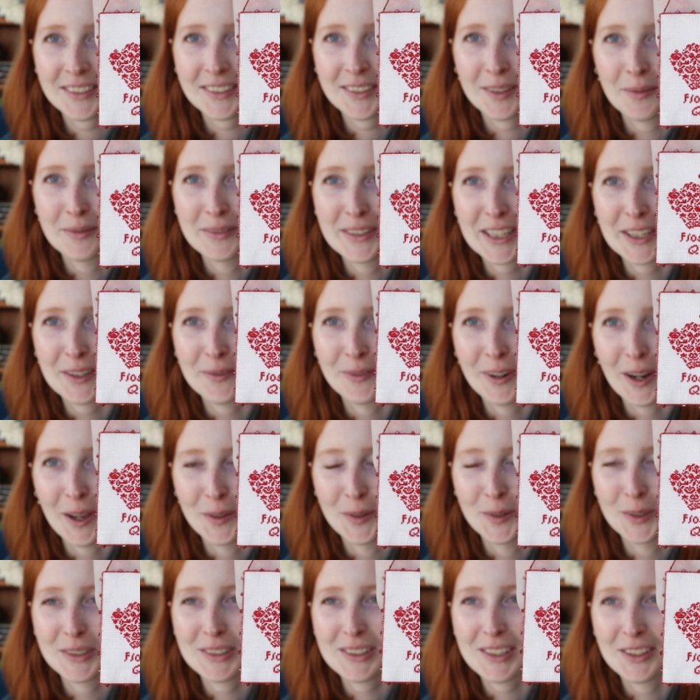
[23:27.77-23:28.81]
something
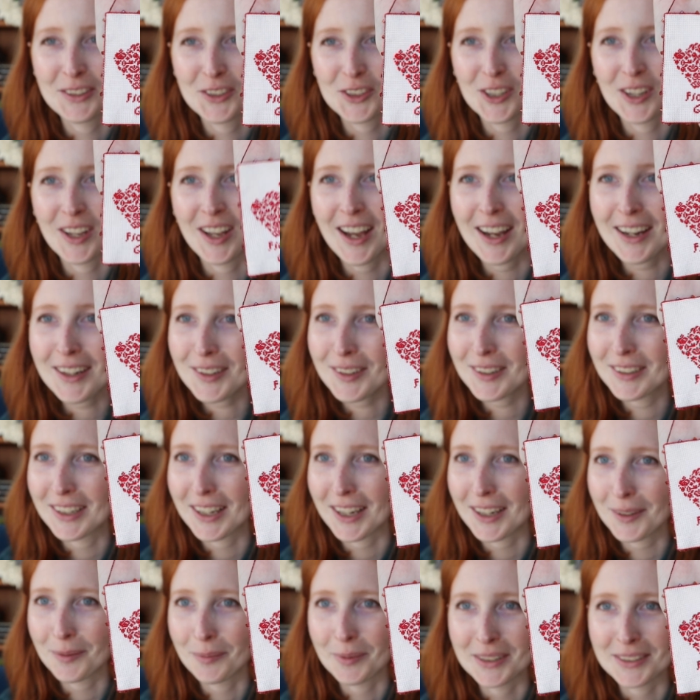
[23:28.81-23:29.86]
rather essential. I could
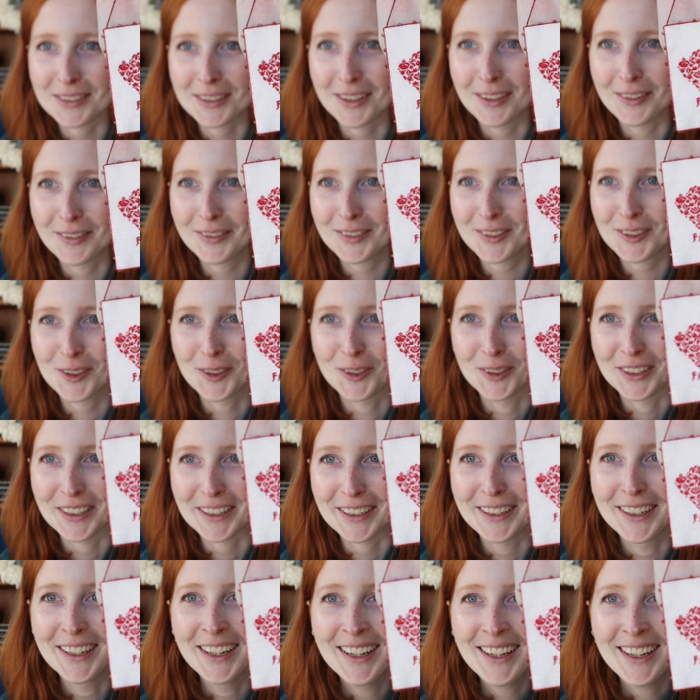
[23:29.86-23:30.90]
kick myself,
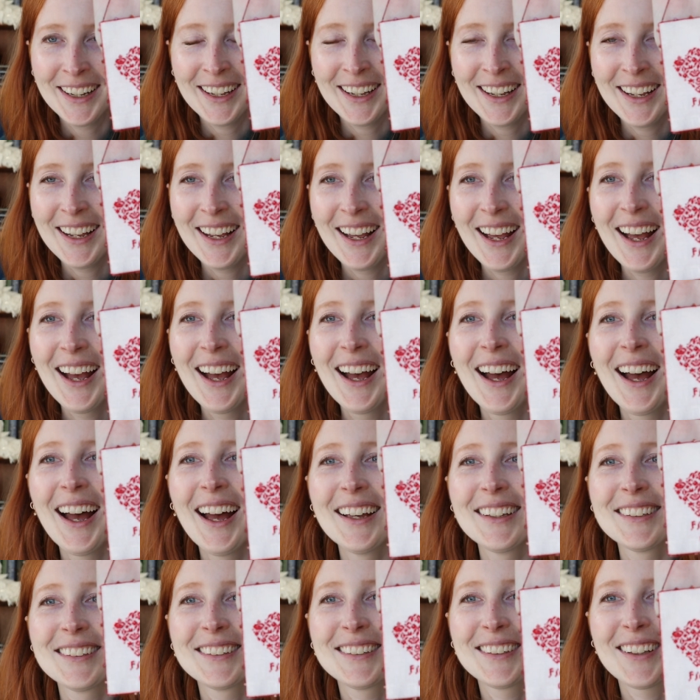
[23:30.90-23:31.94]
truly.
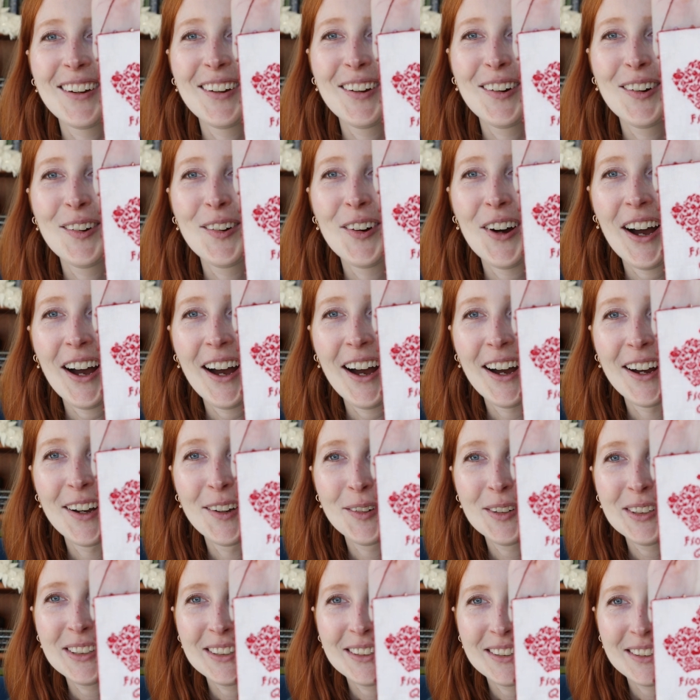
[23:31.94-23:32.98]
So I
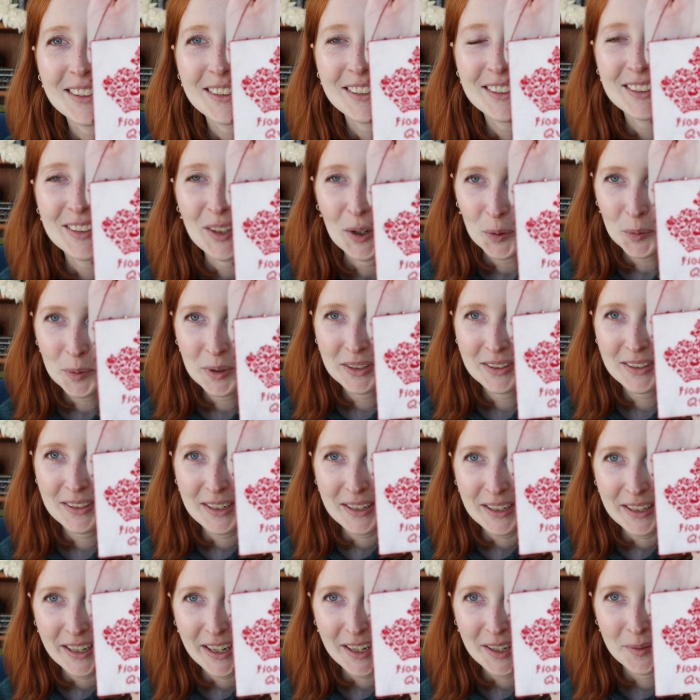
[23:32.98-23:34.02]
was so
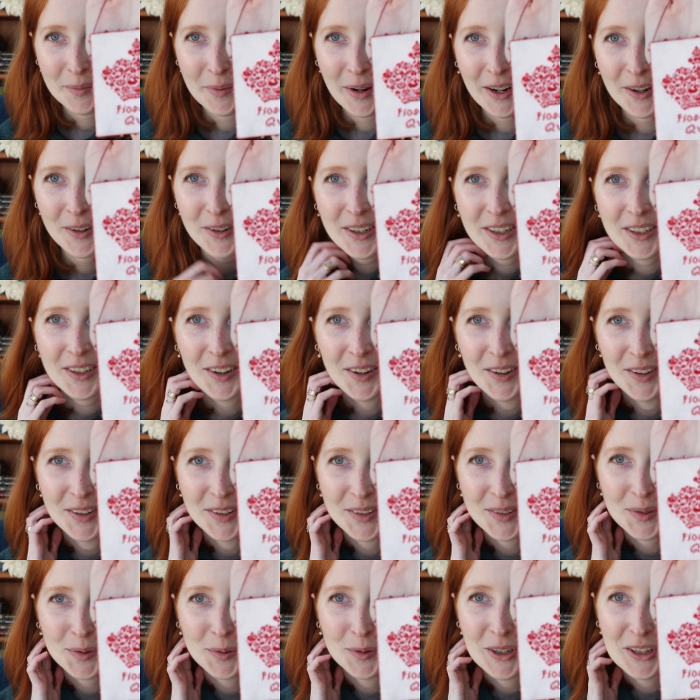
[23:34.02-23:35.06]
busy admiring all
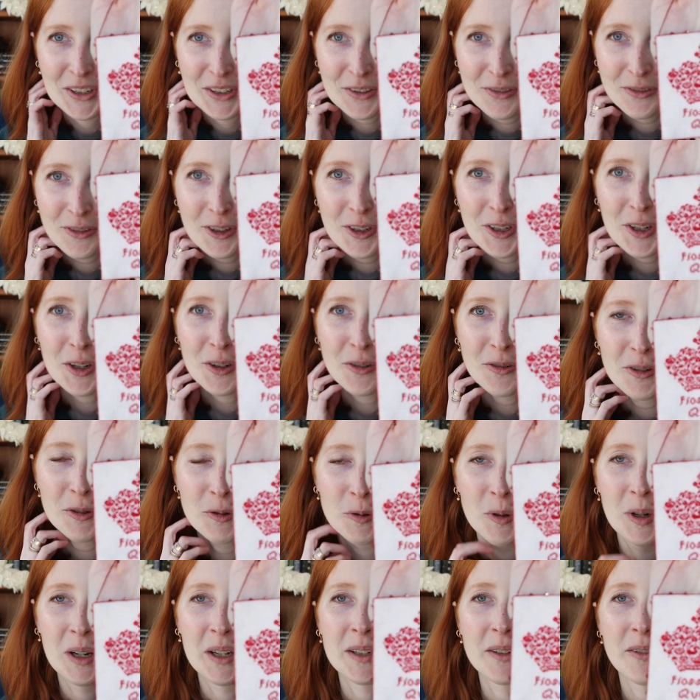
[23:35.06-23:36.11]
this wonderful over
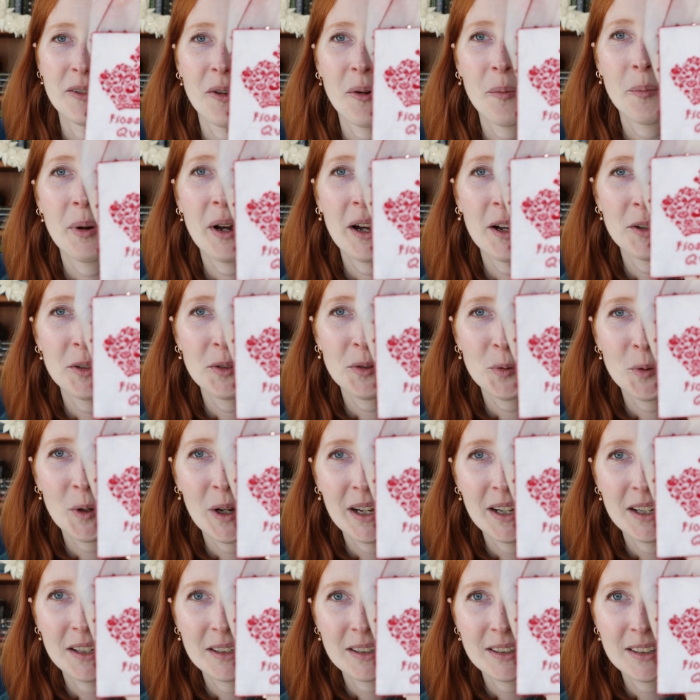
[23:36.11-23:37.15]
one. By the way,